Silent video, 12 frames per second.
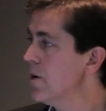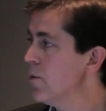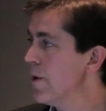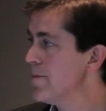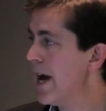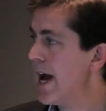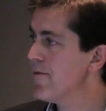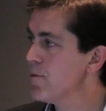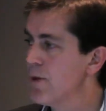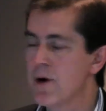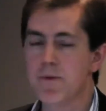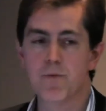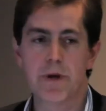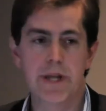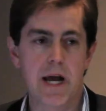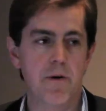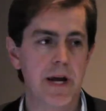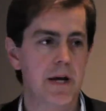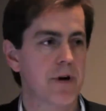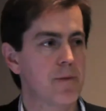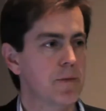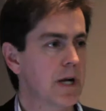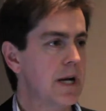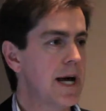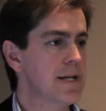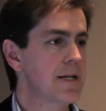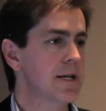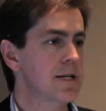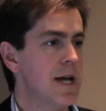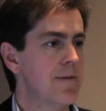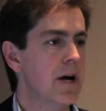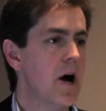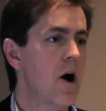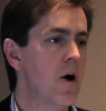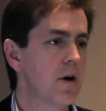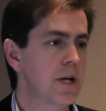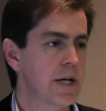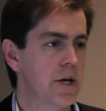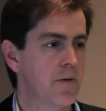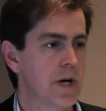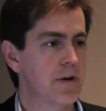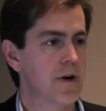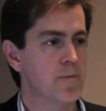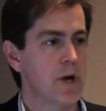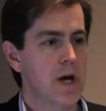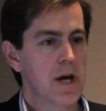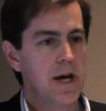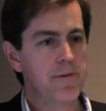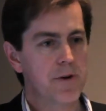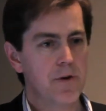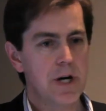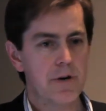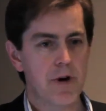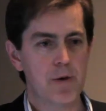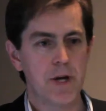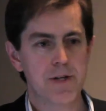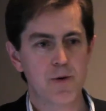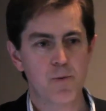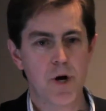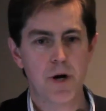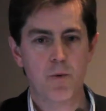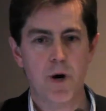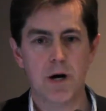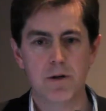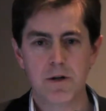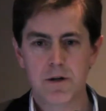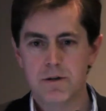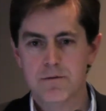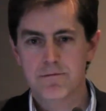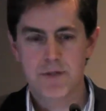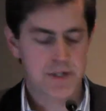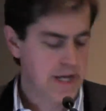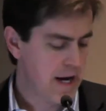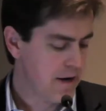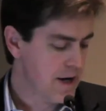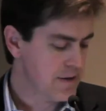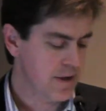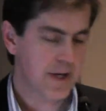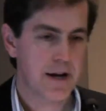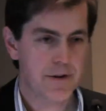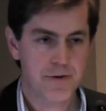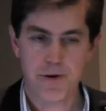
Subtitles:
We may have a problem with our eardrum. The classic is having a hole in your eardrum. If your eardrum doesn't work well, the sound doesn't get